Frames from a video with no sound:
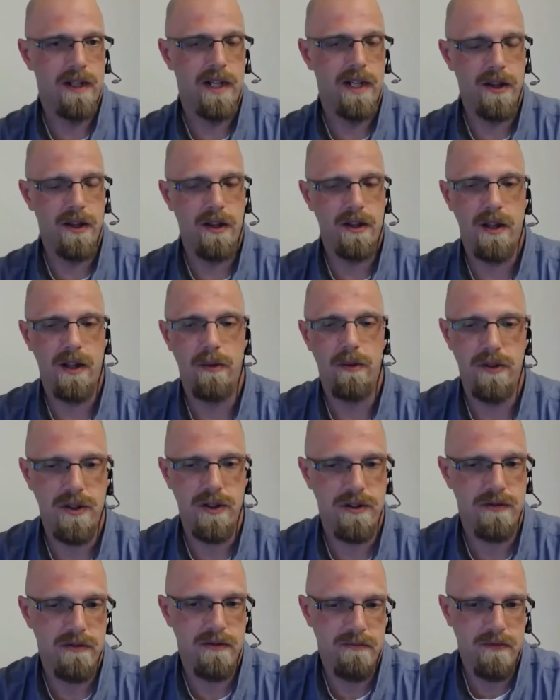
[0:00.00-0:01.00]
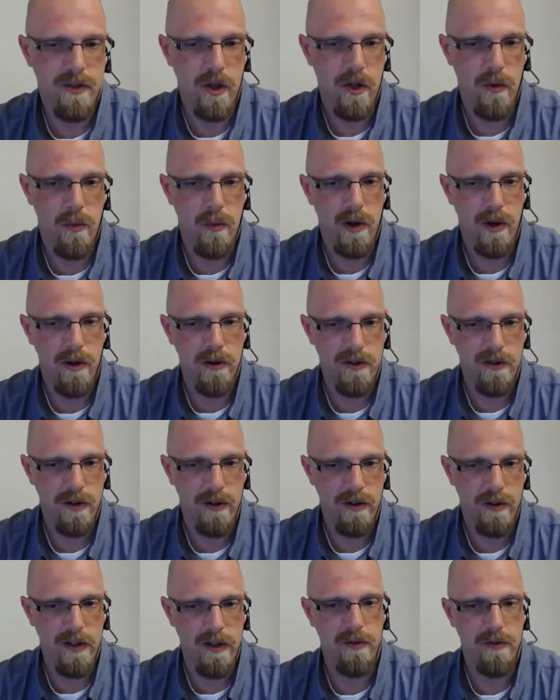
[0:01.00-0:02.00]
I thought that was just one of those
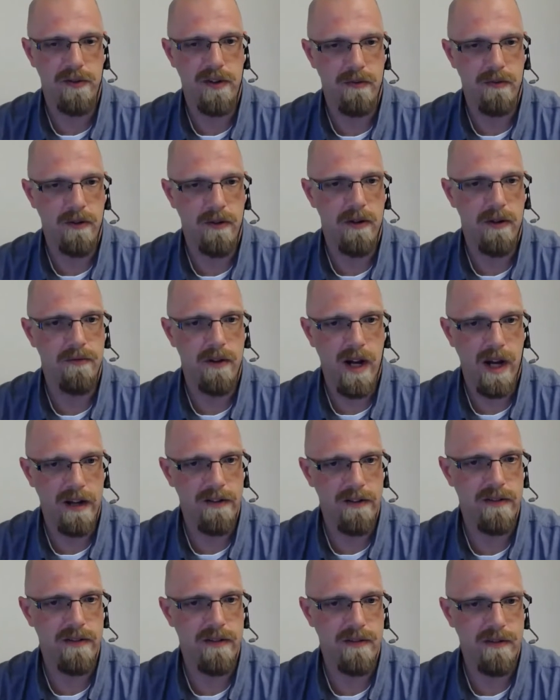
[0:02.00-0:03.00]
little interesting fun facts.